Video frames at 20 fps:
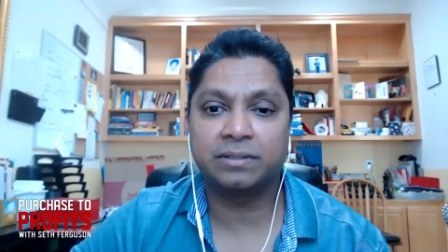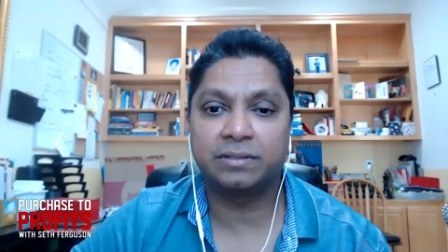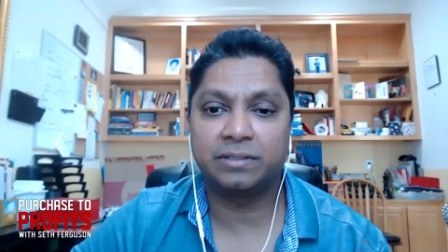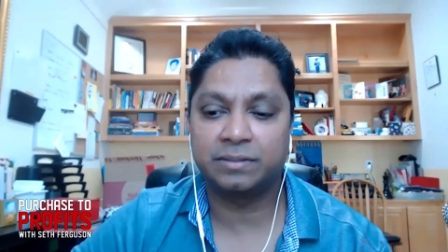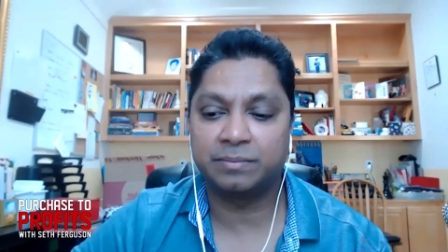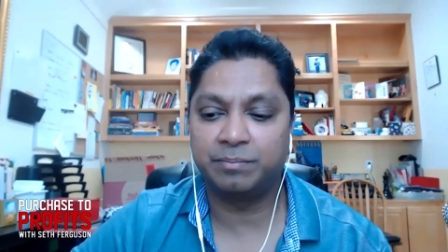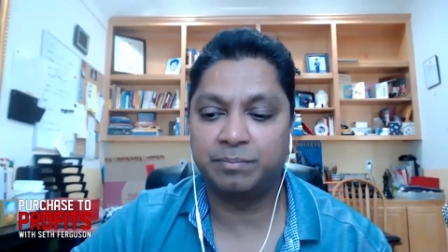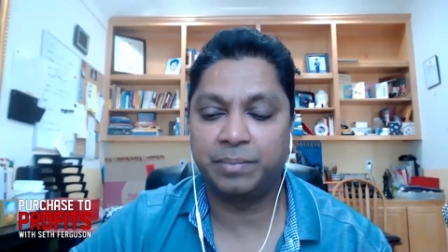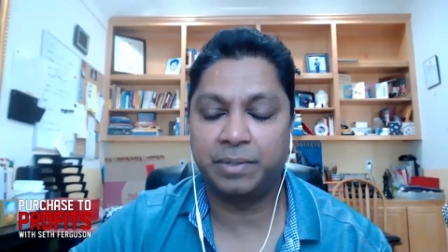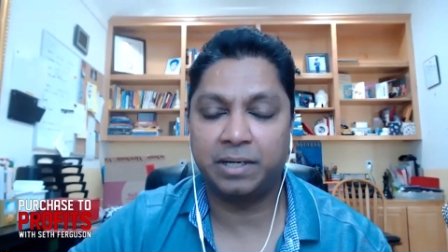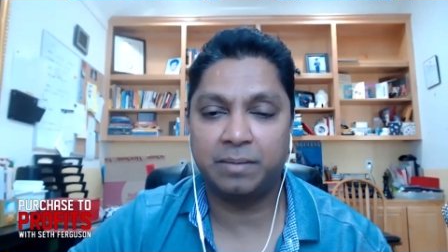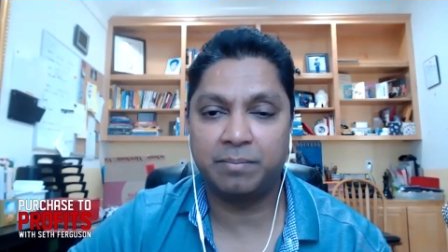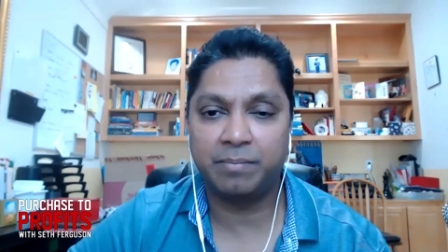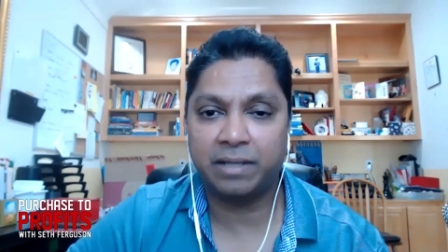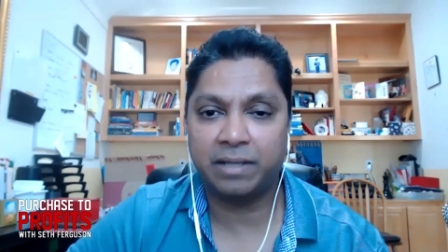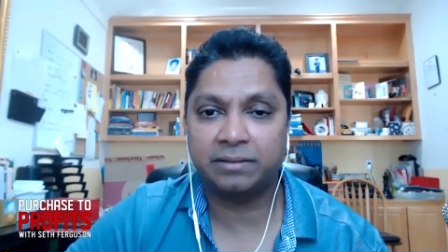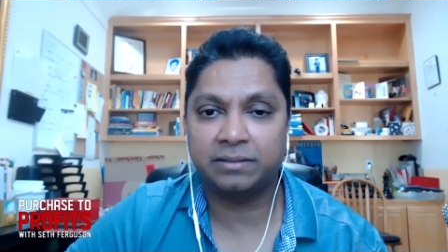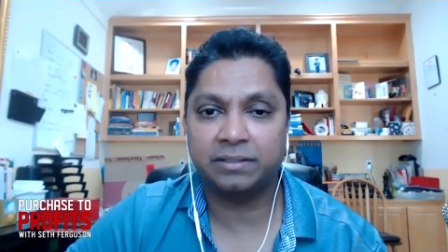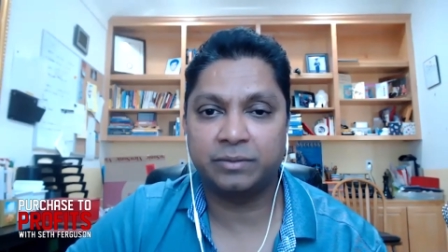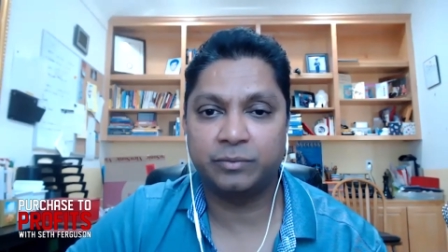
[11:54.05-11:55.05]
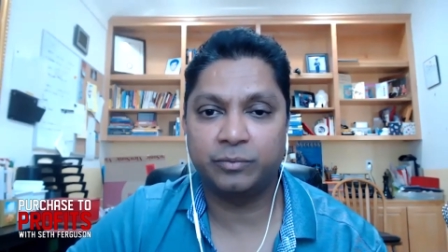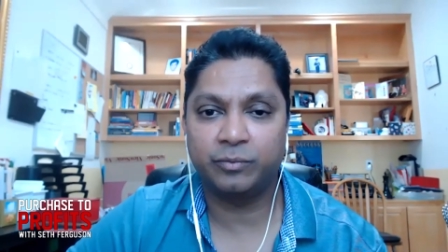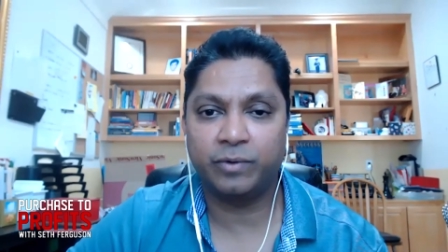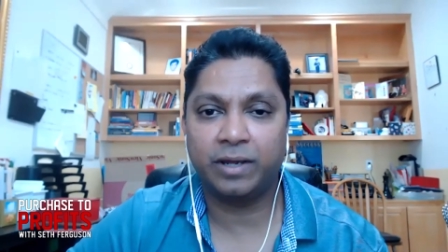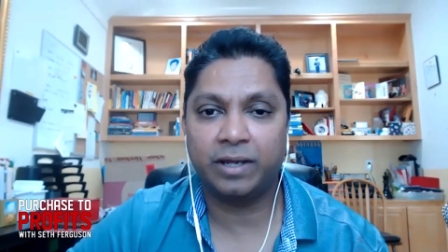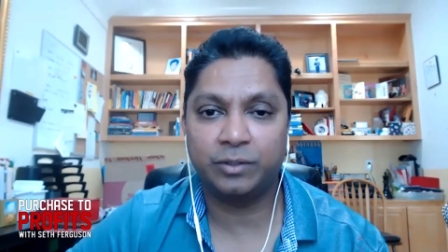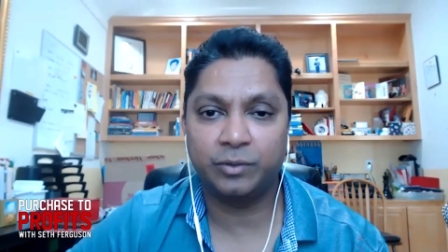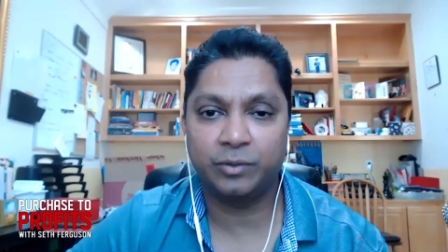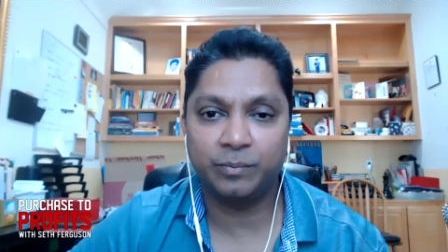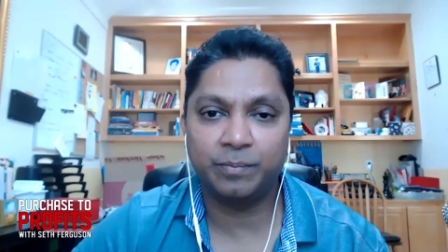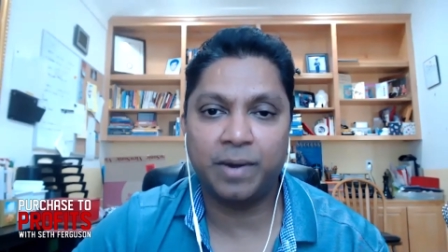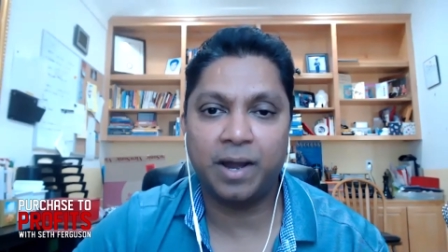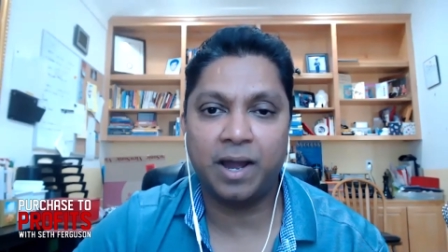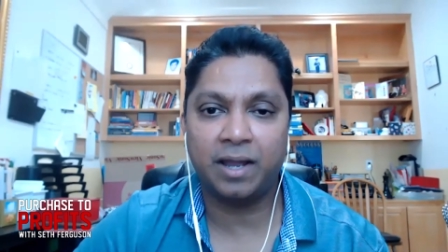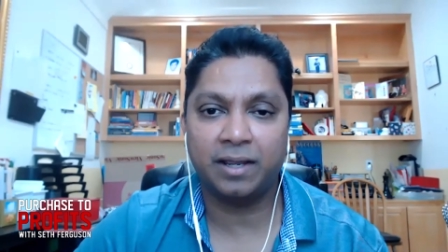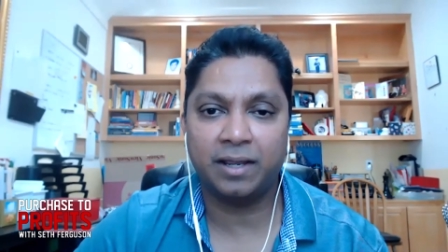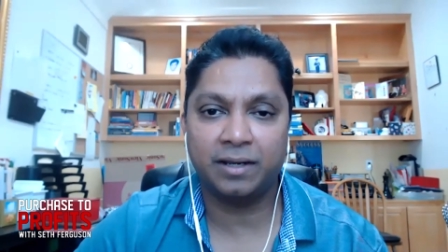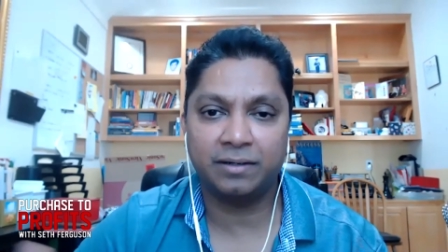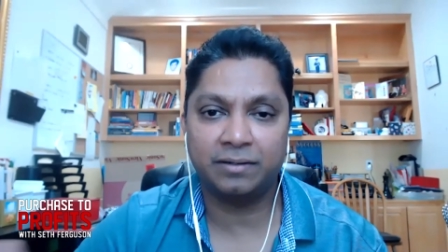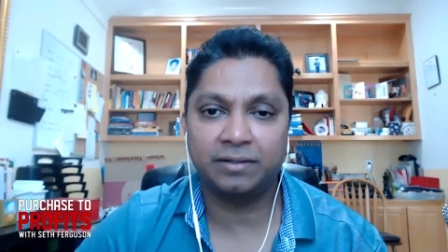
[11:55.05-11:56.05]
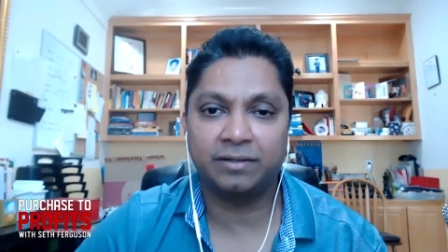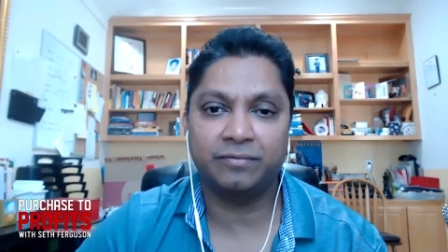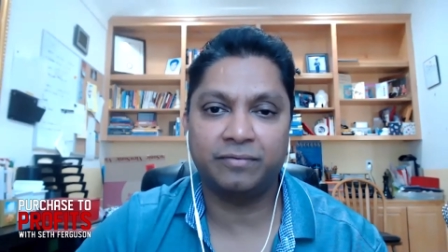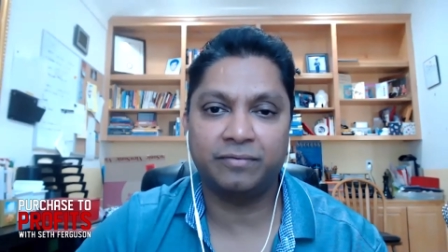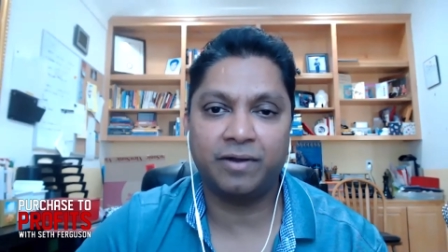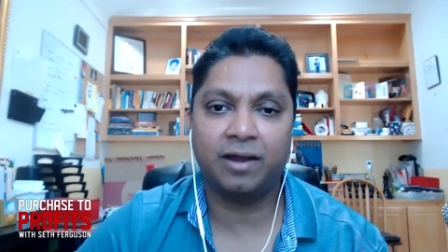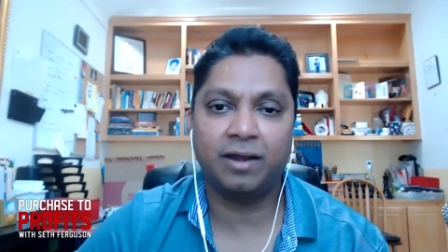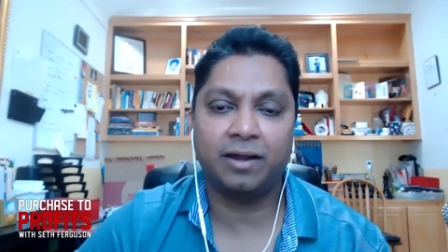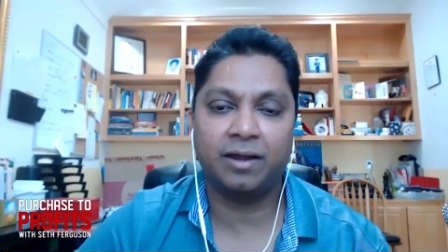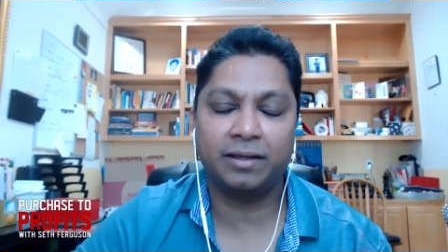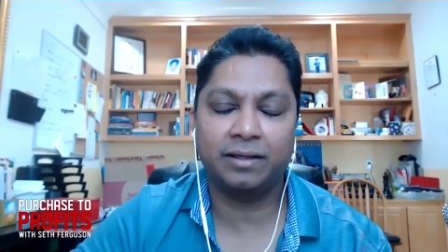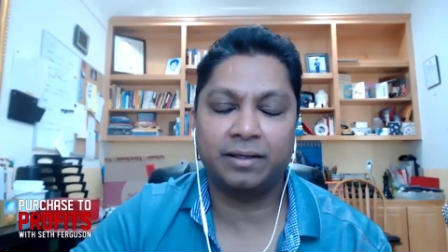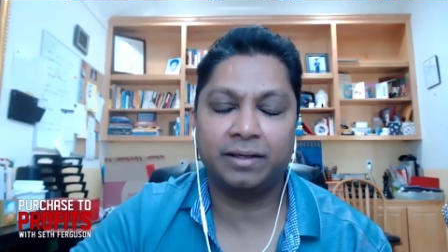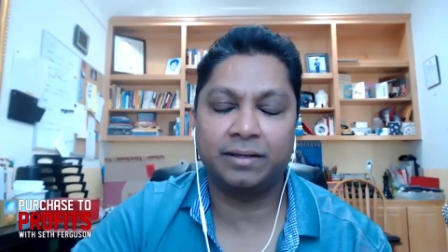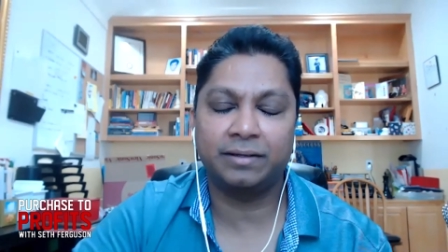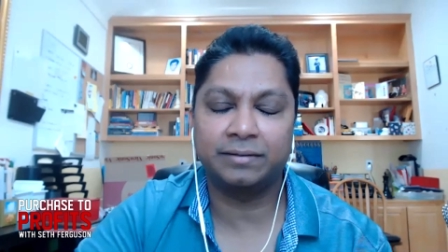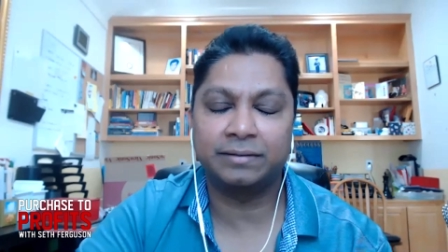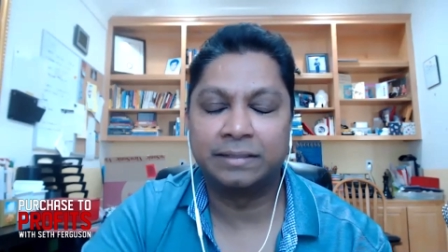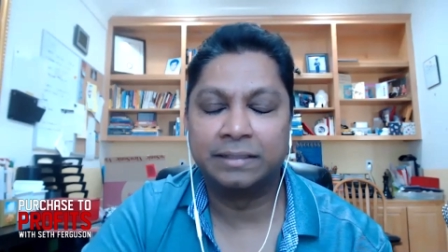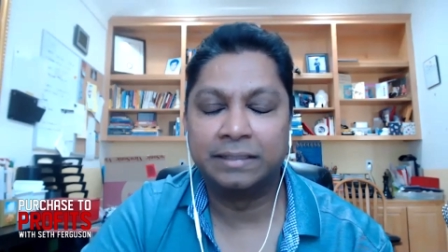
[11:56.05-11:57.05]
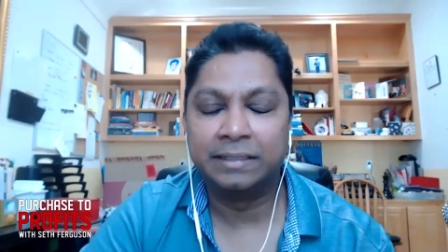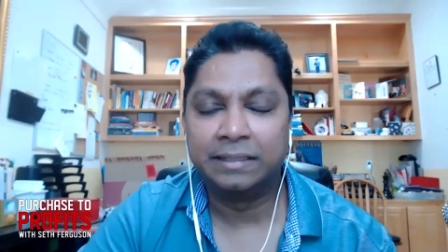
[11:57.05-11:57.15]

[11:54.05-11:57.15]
this BRRRR method where you buy and refi, and